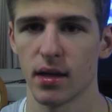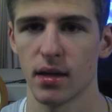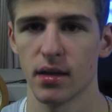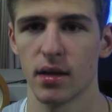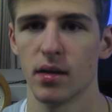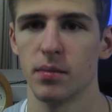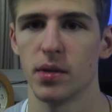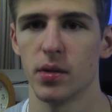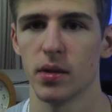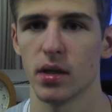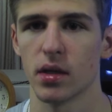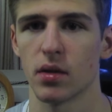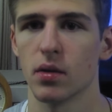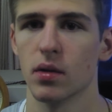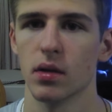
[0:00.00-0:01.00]
And that'd be
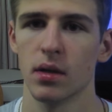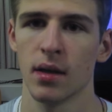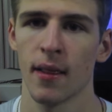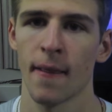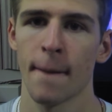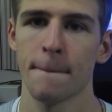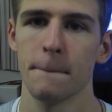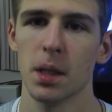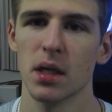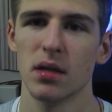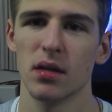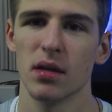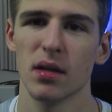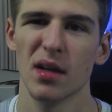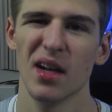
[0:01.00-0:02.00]
really cool.
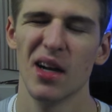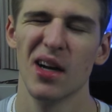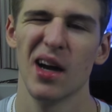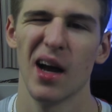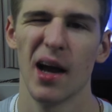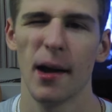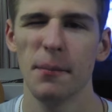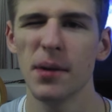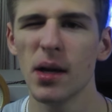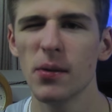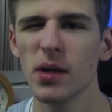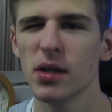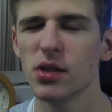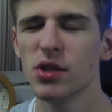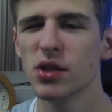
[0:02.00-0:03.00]
But I'm not
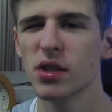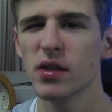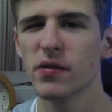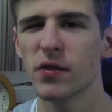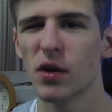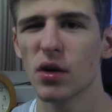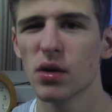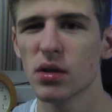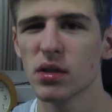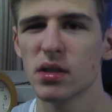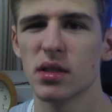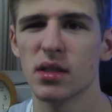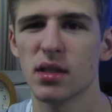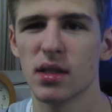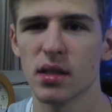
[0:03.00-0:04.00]
really sure if Earl's
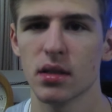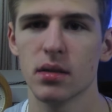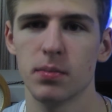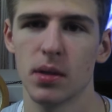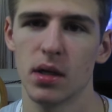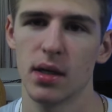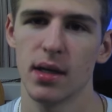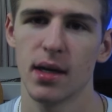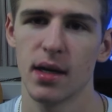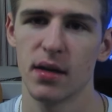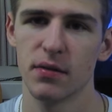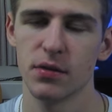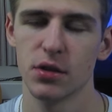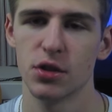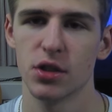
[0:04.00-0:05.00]
still part of
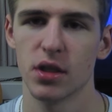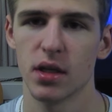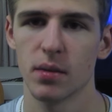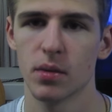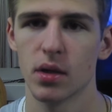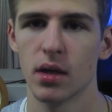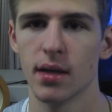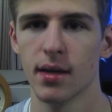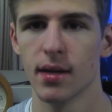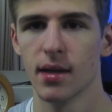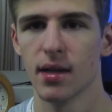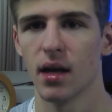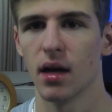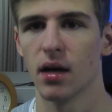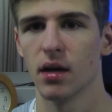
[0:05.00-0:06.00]
Odd Future anymore.
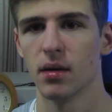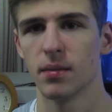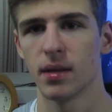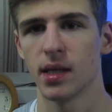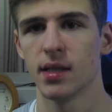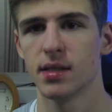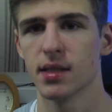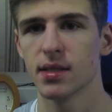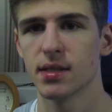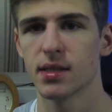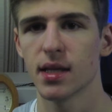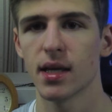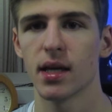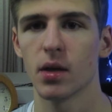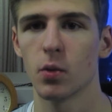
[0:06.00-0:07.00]
Um, he did
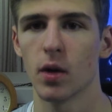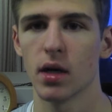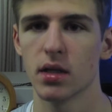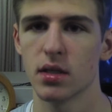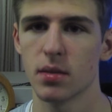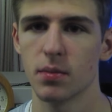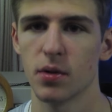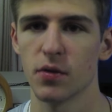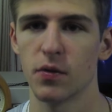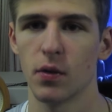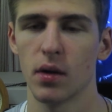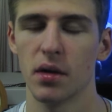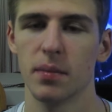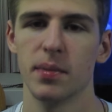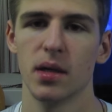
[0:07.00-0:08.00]
say he wasn't
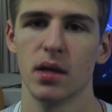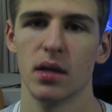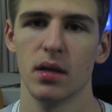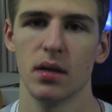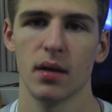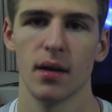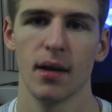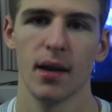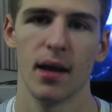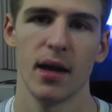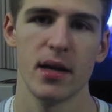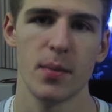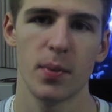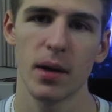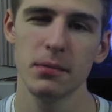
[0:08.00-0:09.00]
before, but
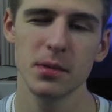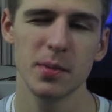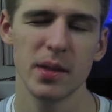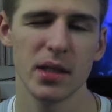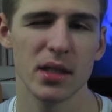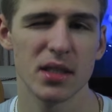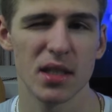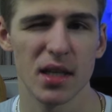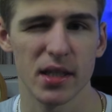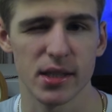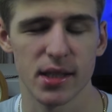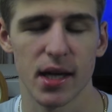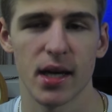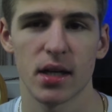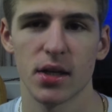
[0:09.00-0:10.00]
and he probably isn't
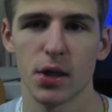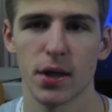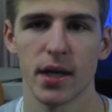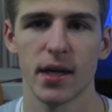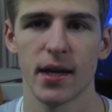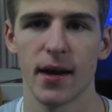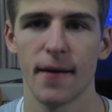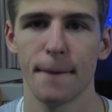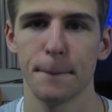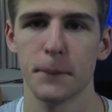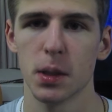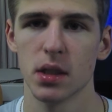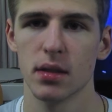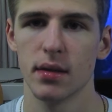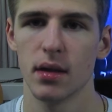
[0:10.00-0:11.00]
exactly right now,
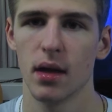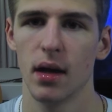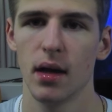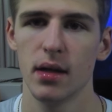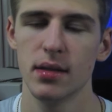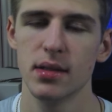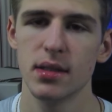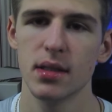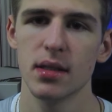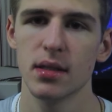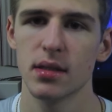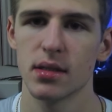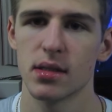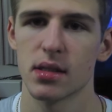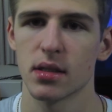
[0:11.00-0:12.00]
but I'd say
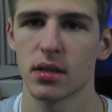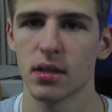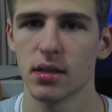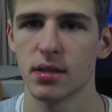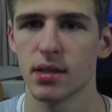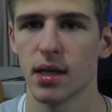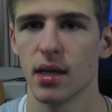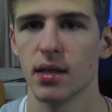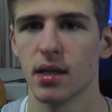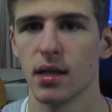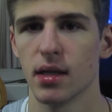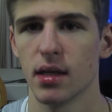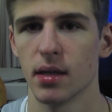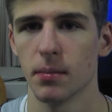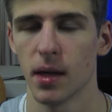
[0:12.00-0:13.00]
this is a good sign
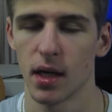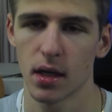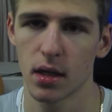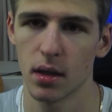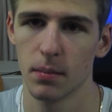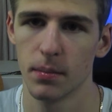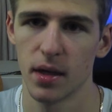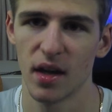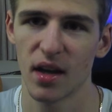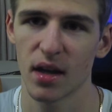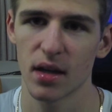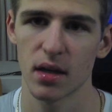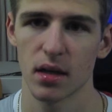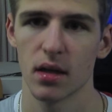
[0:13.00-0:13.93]
that he might come back.